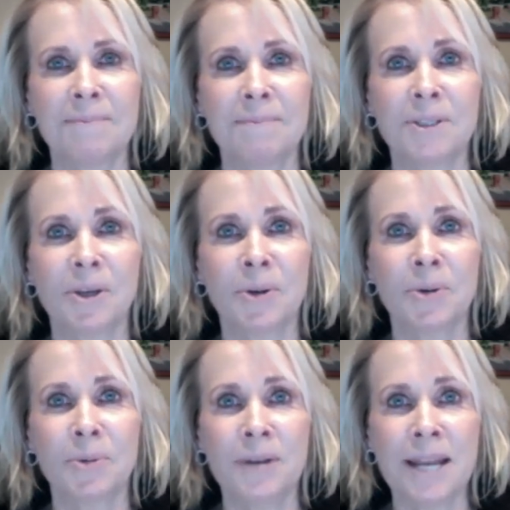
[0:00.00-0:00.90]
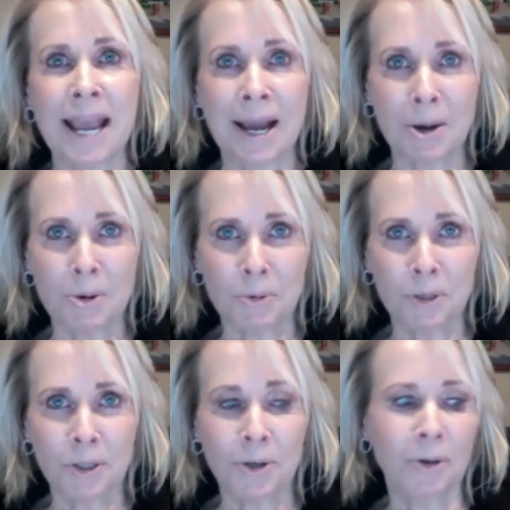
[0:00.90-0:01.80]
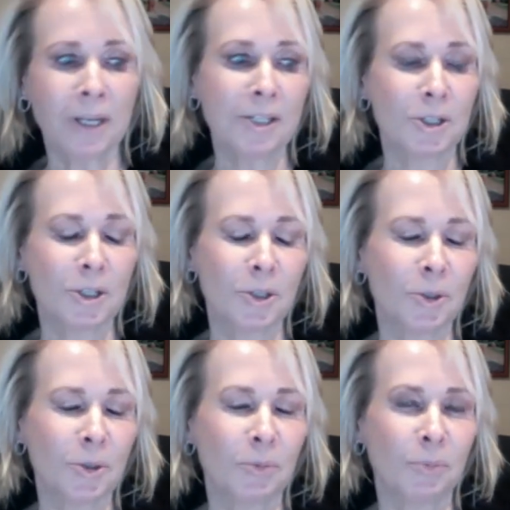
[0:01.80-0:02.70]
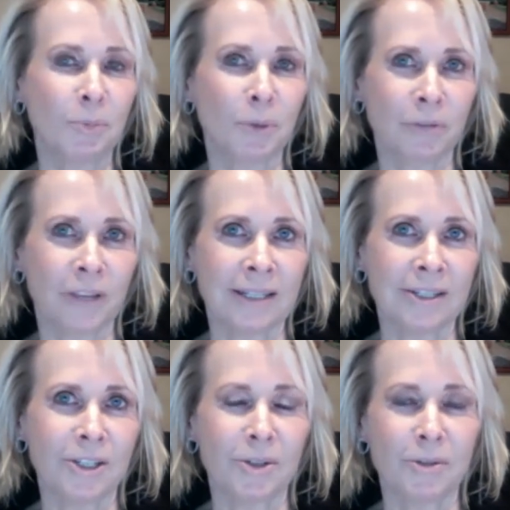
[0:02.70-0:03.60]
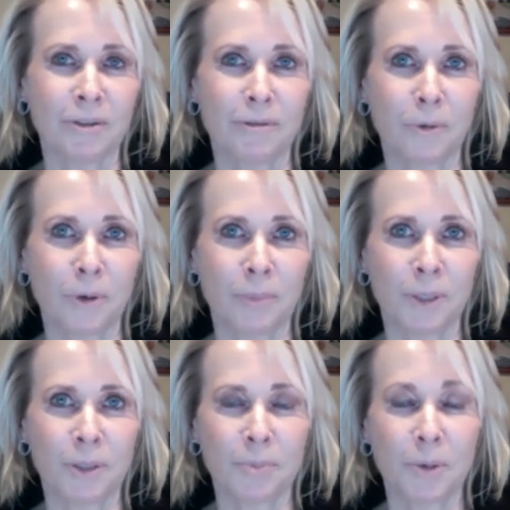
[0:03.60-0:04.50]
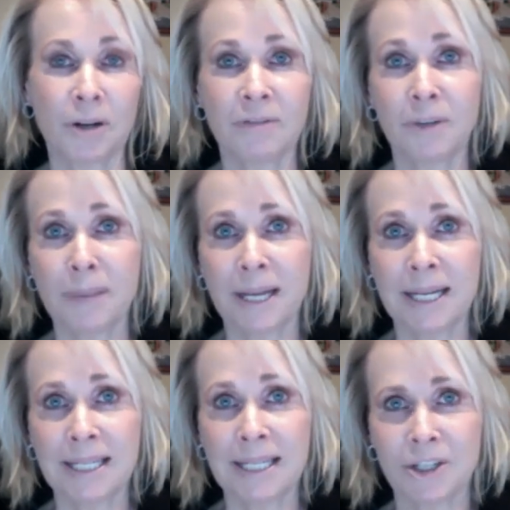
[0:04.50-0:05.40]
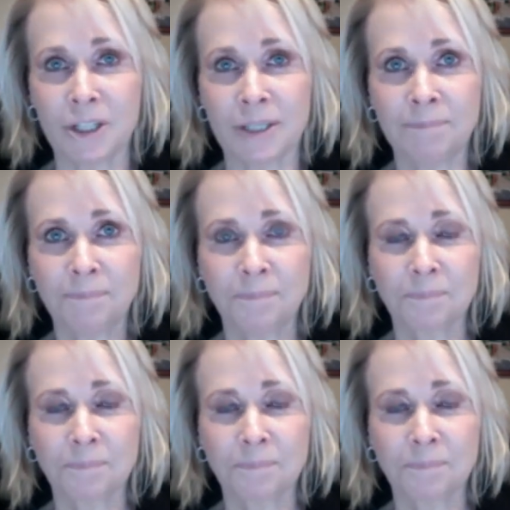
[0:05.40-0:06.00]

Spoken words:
So now we're going to move into the formal part of our meditation.